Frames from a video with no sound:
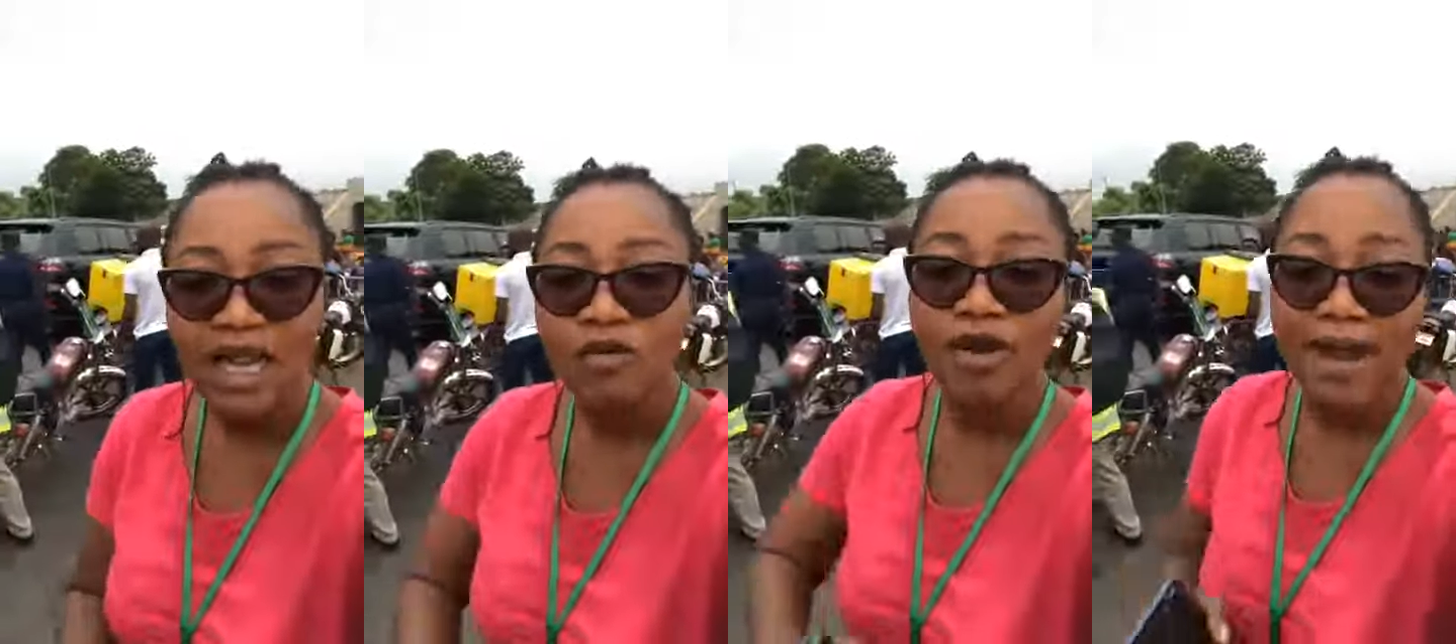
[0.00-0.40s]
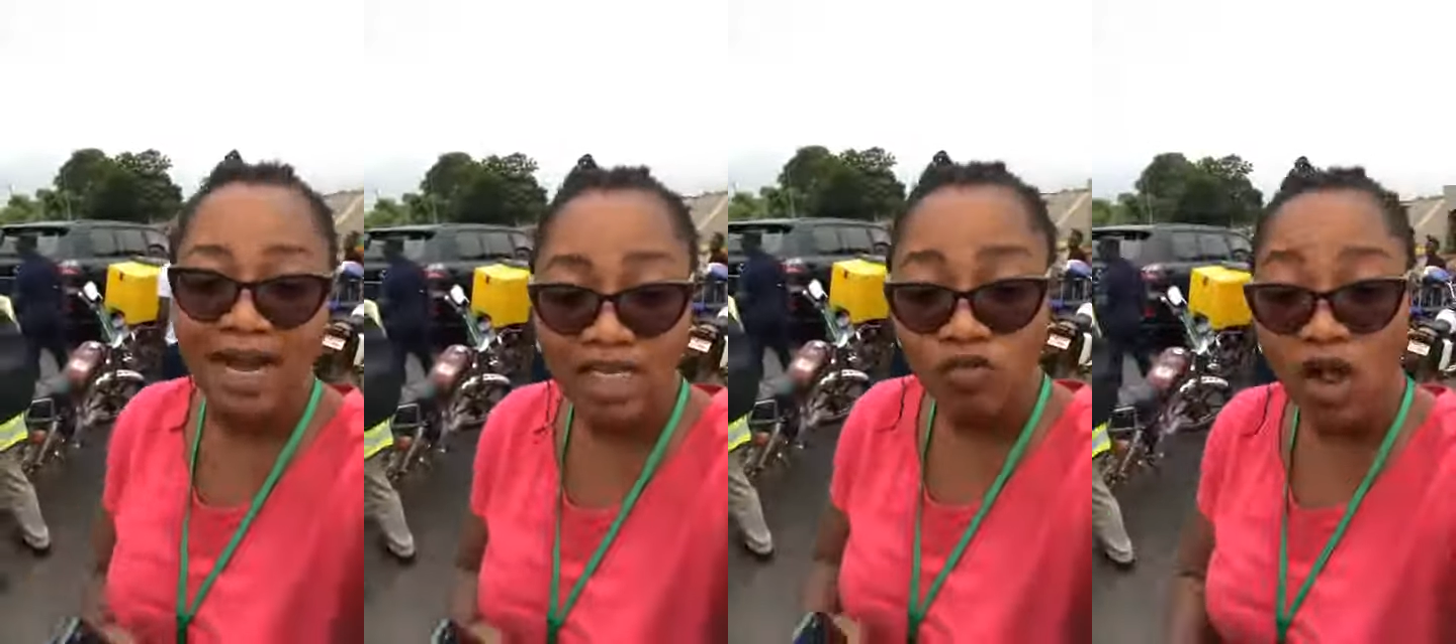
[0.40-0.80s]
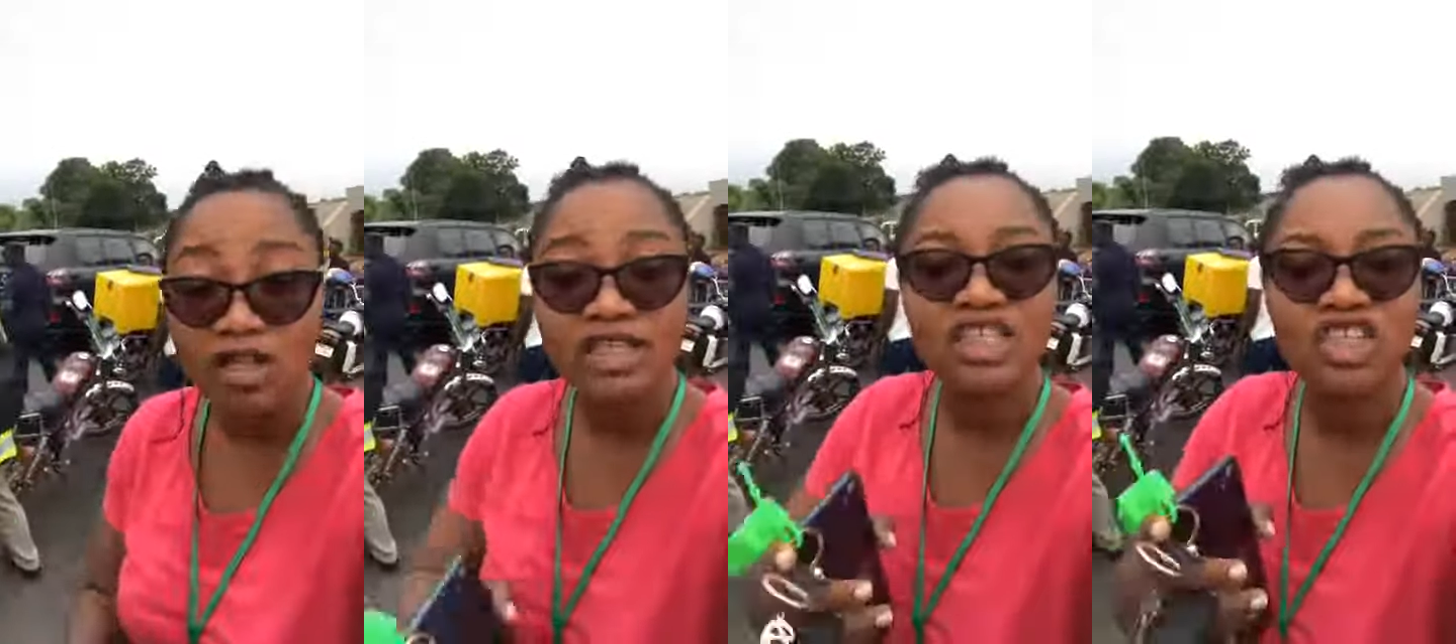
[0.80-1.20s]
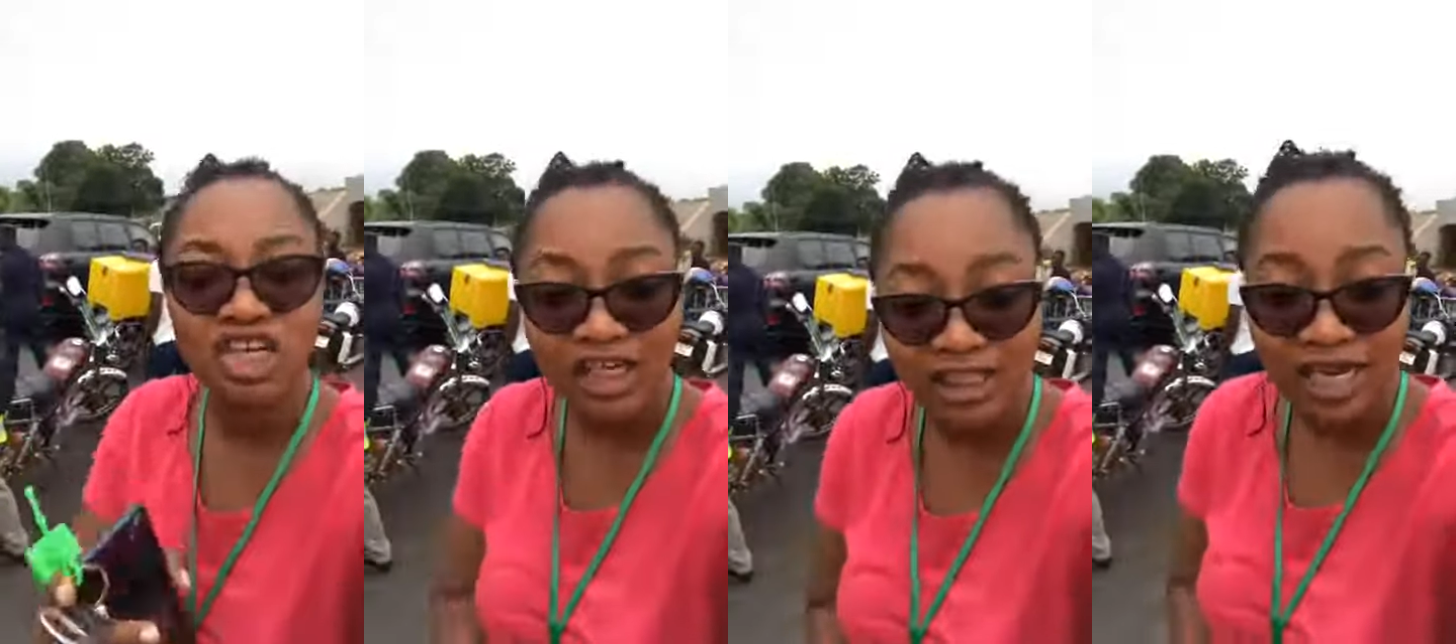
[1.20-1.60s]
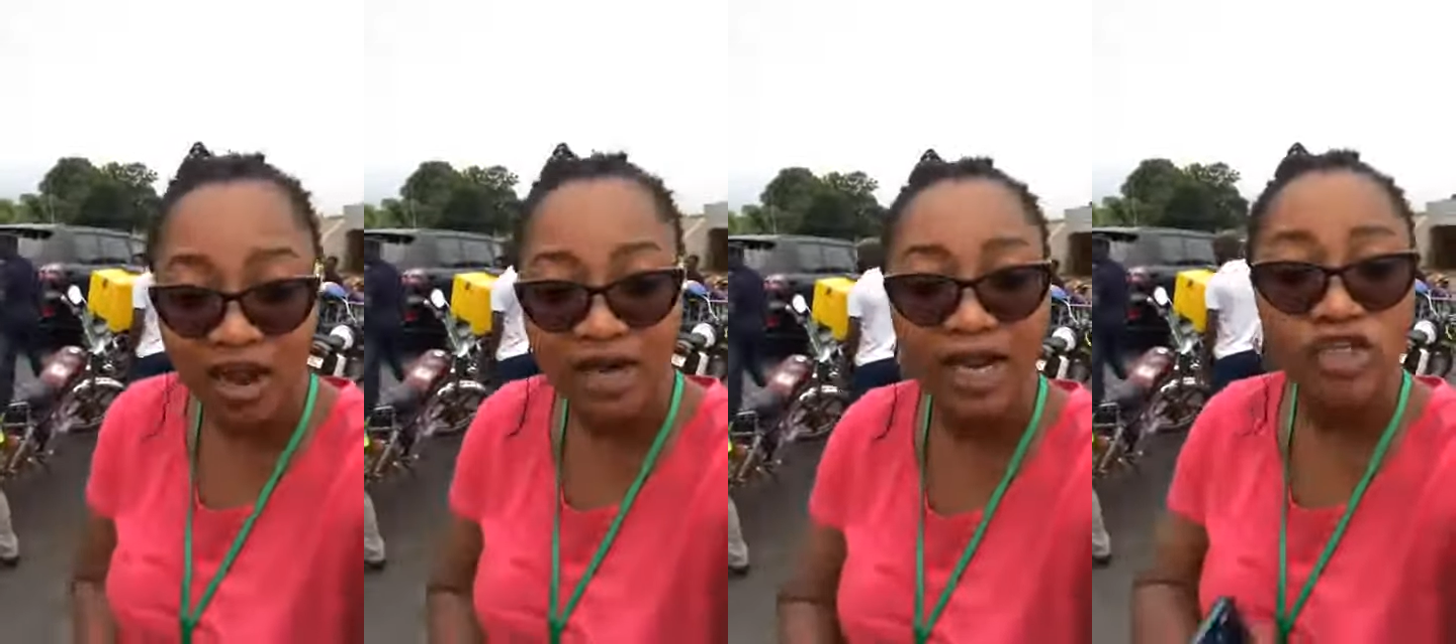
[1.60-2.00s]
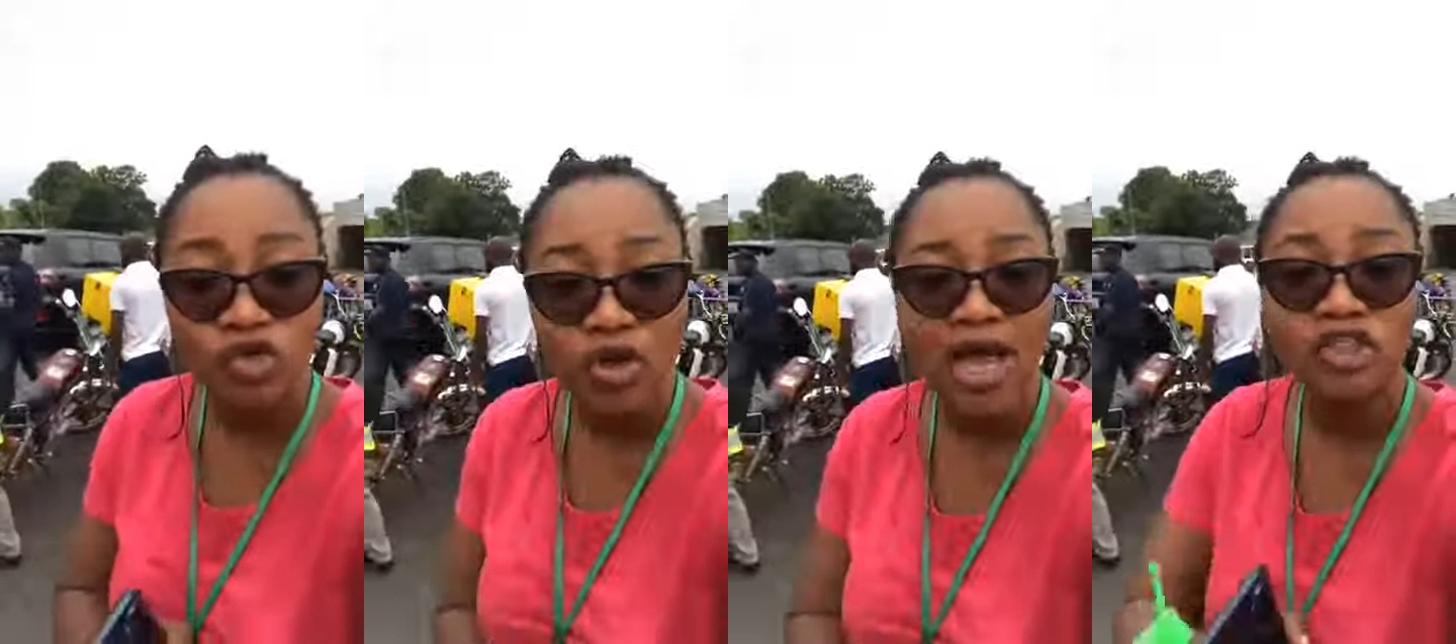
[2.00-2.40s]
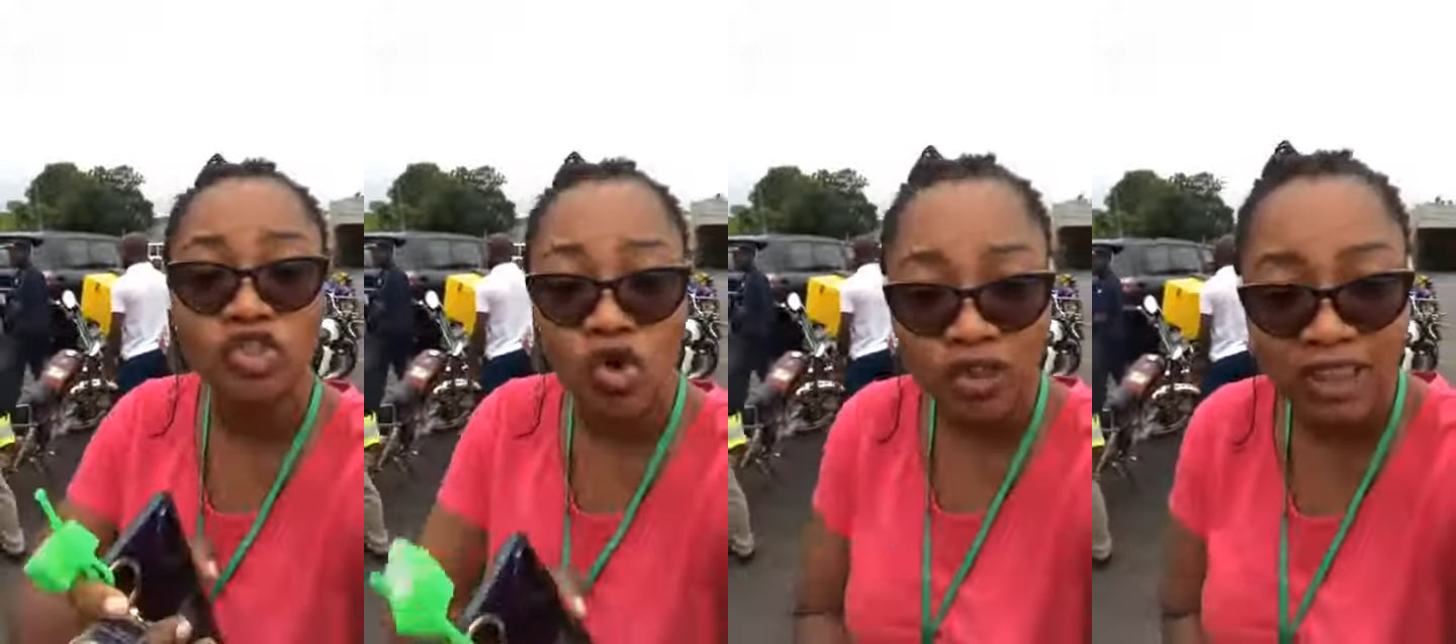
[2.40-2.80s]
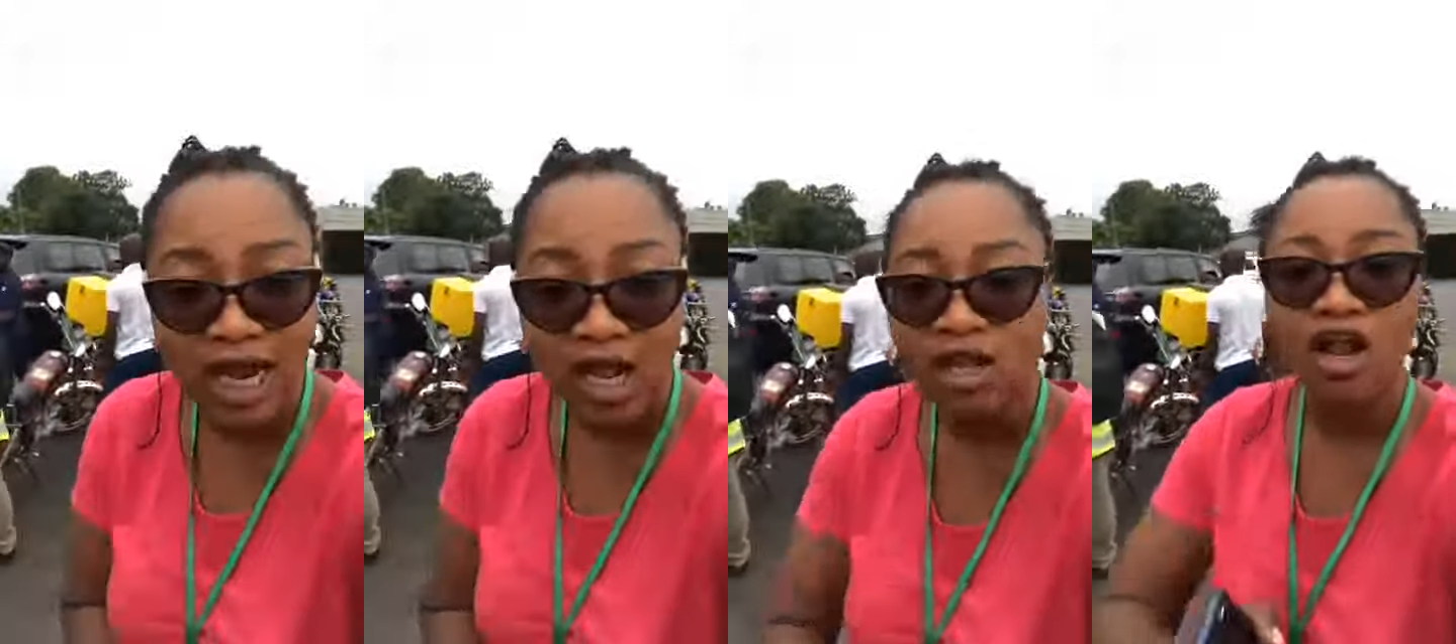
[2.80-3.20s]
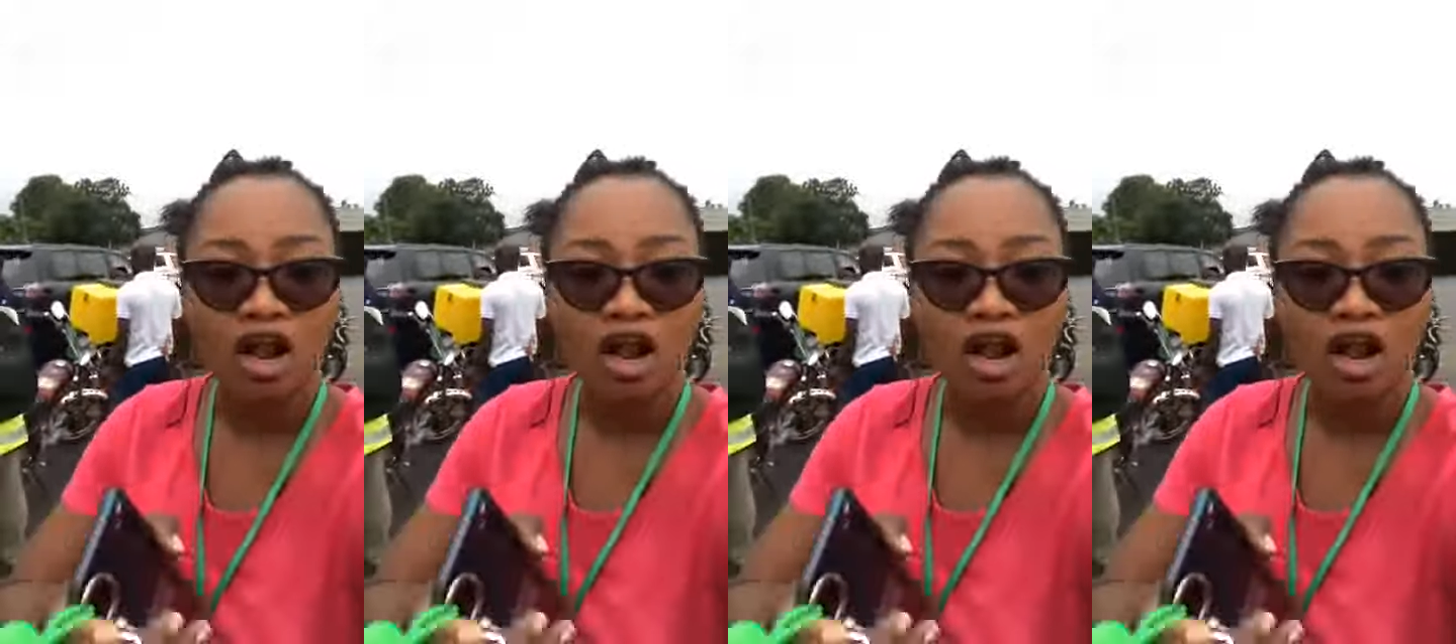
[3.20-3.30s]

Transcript: we might as well shut down and do a total